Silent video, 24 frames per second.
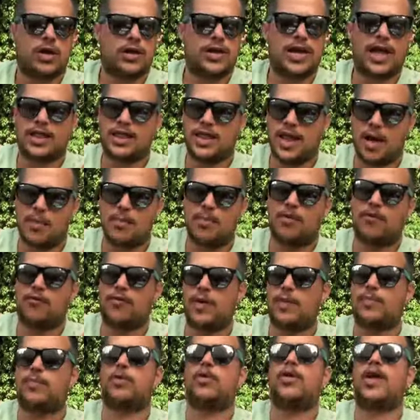that number of
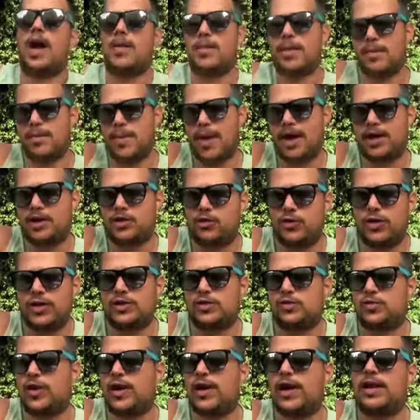people coming back to
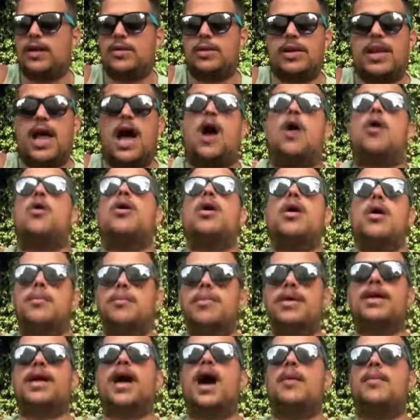Israel and now
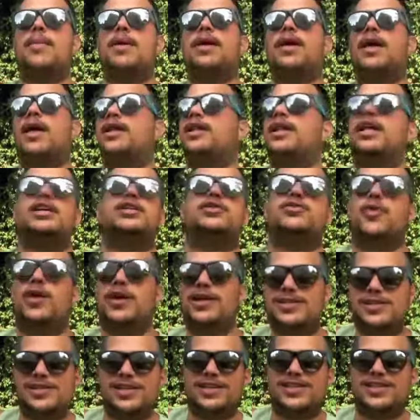becoming an
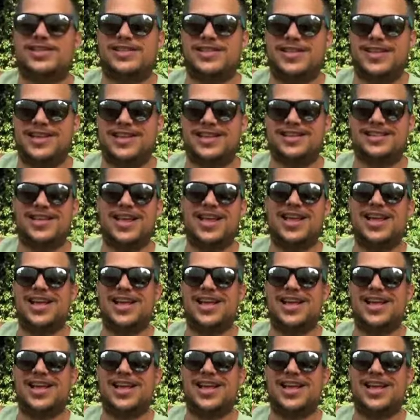Israeli citizen,